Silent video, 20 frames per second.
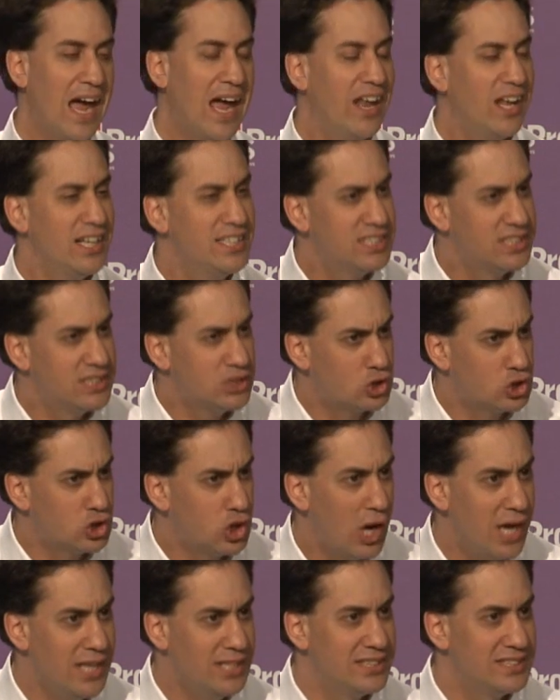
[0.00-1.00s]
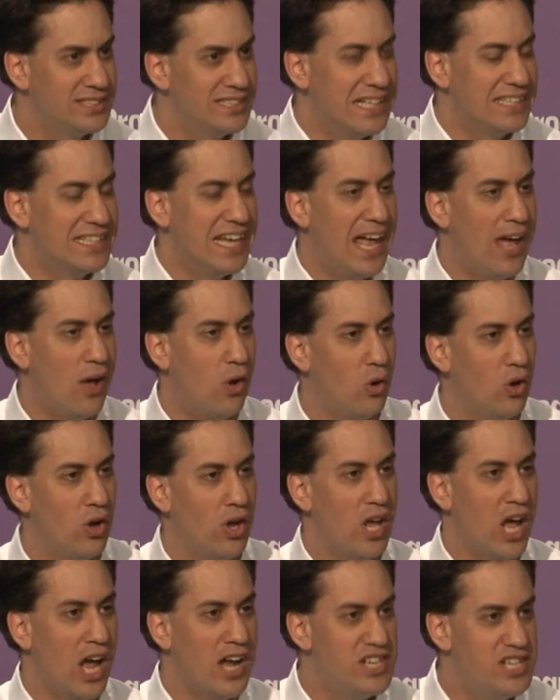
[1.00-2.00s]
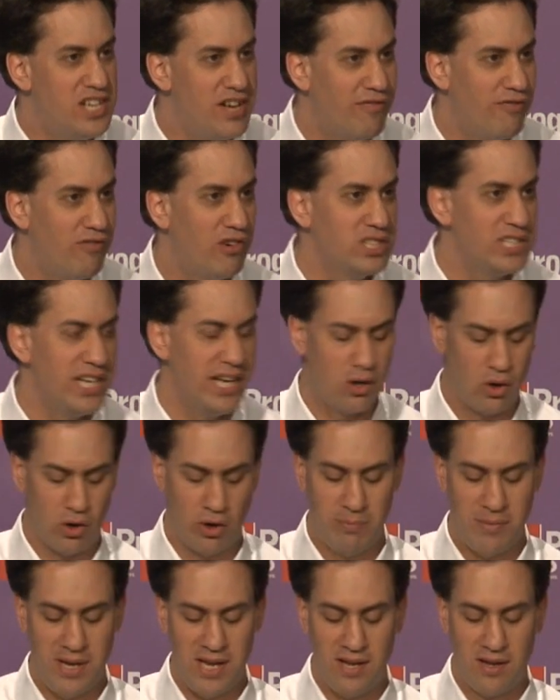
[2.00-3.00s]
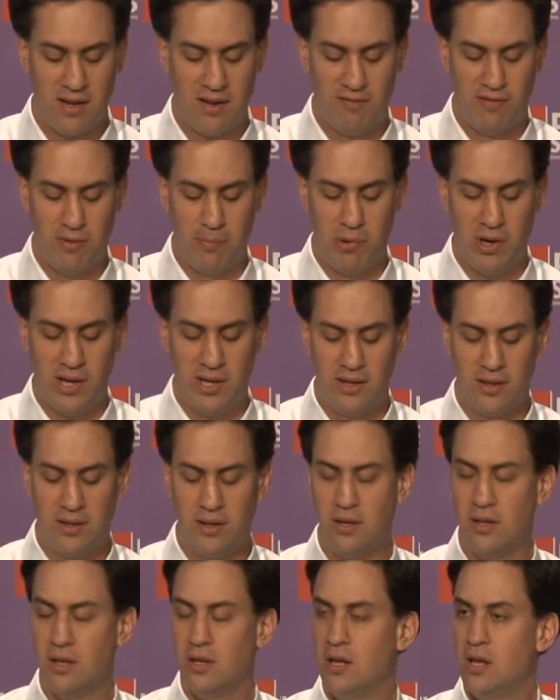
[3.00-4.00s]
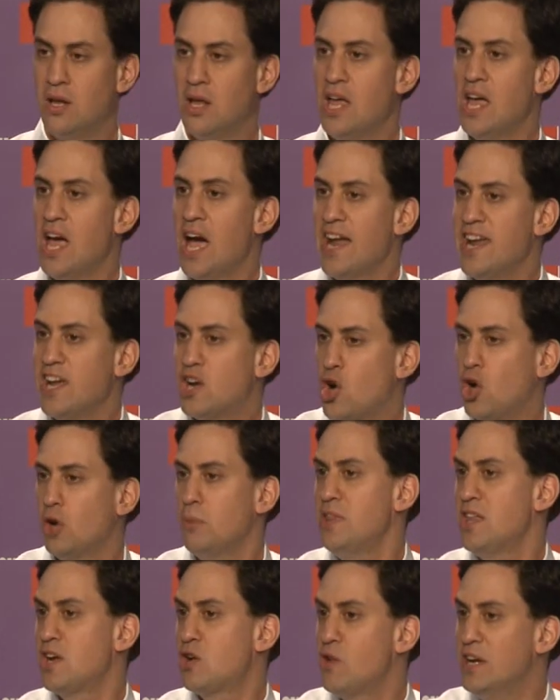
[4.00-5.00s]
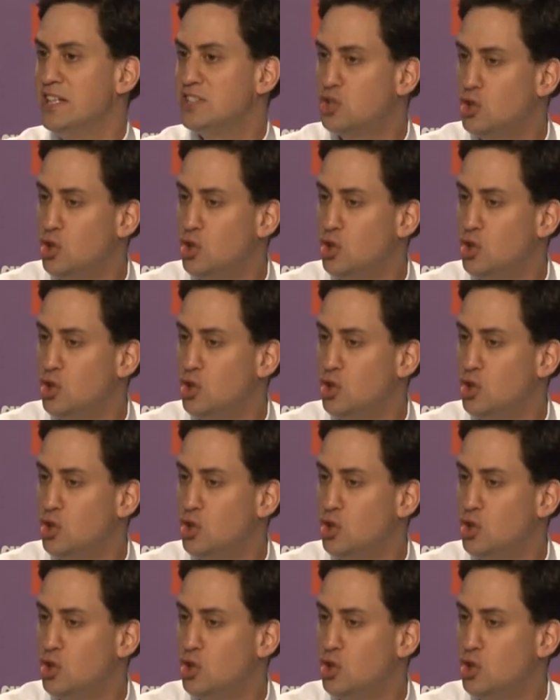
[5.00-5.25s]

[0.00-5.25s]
And I tried to set out a different economy for Britain. An economy that creates